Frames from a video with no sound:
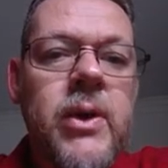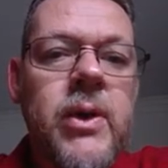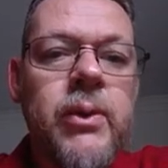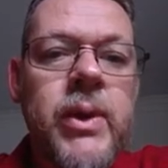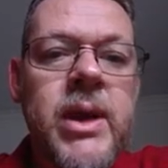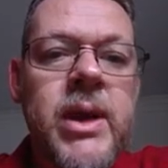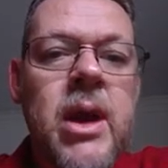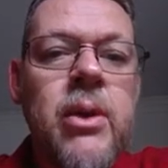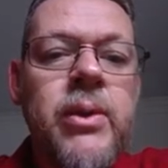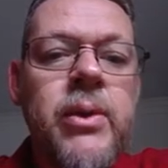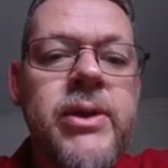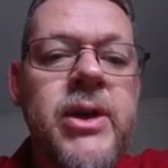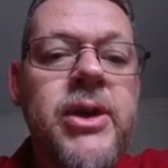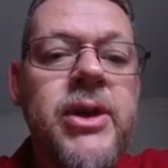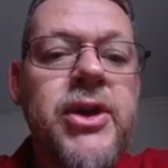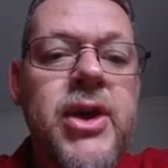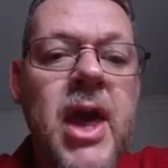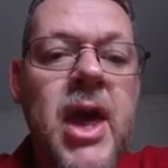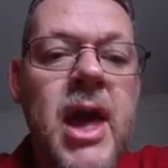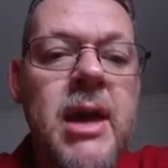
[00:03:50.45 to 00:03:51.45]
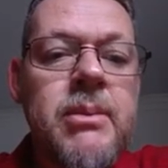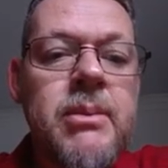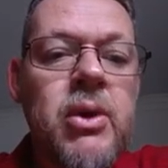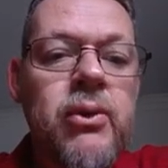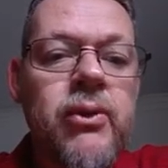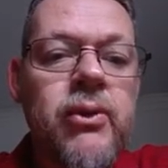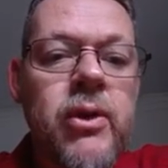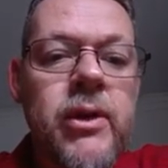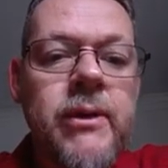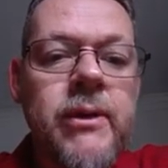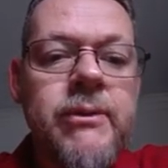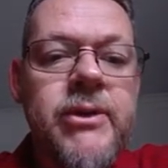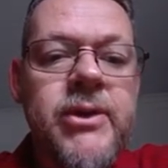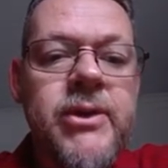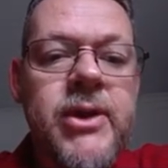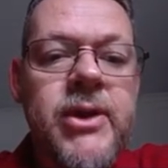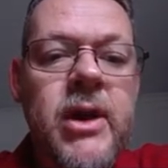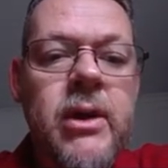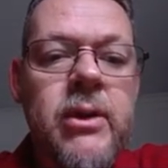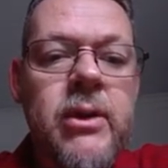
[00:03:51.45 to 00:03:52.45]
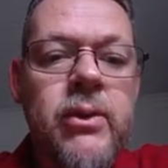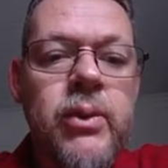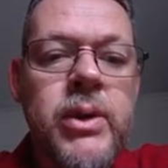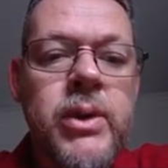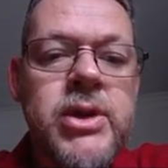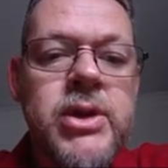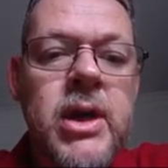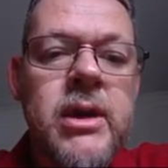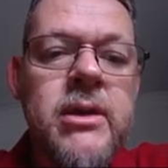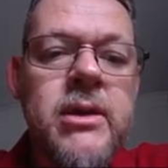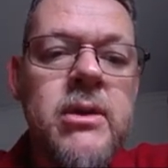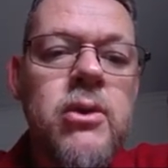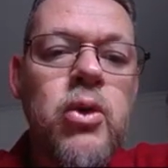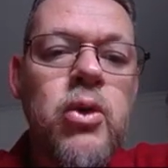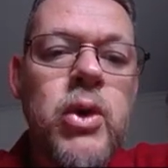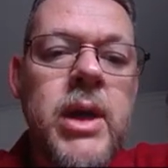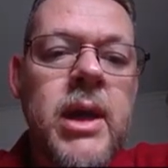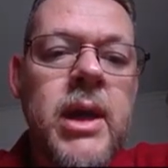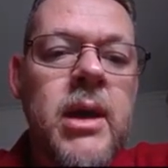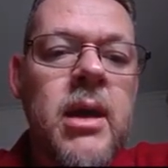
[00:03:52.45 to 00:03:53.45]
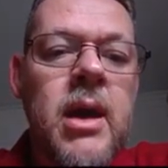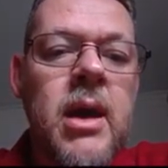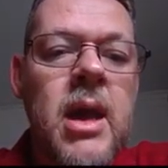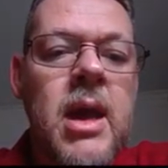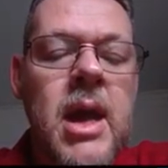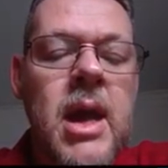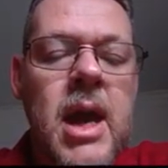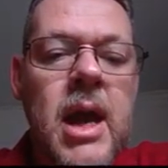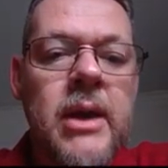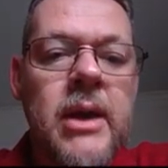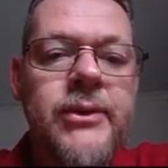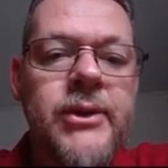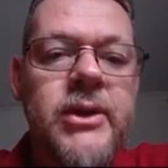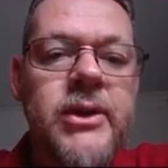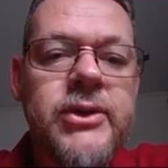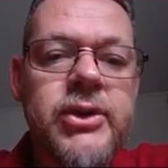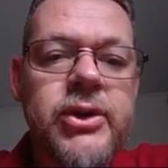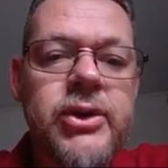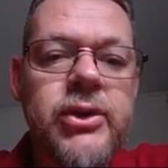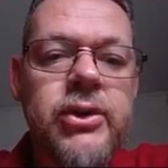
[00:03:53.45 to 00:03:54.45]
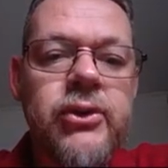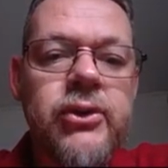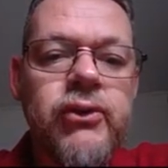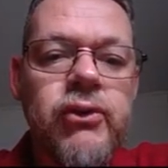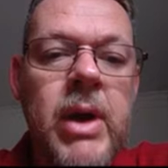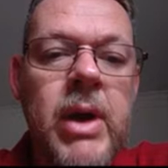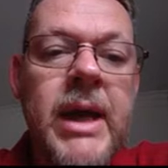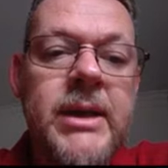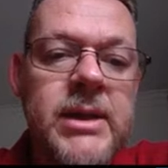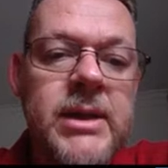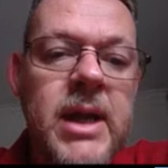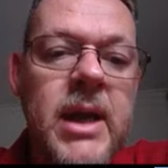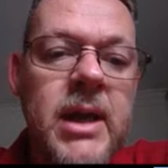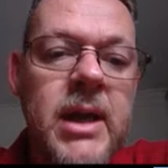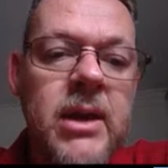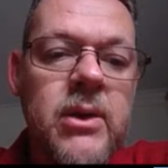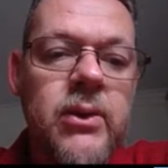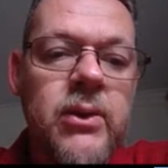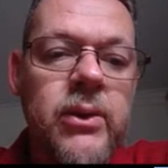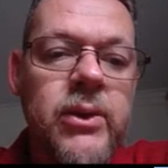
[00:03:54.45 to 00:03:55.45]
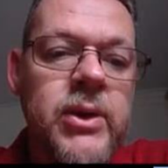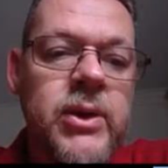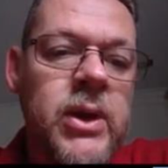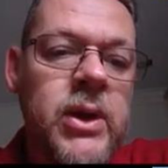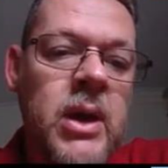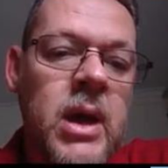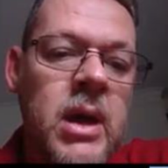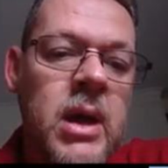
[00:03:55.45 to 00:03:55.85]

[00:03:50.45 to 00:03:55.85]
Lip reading: We know it's a gable roof, so we're just looking at the 2 rectangles.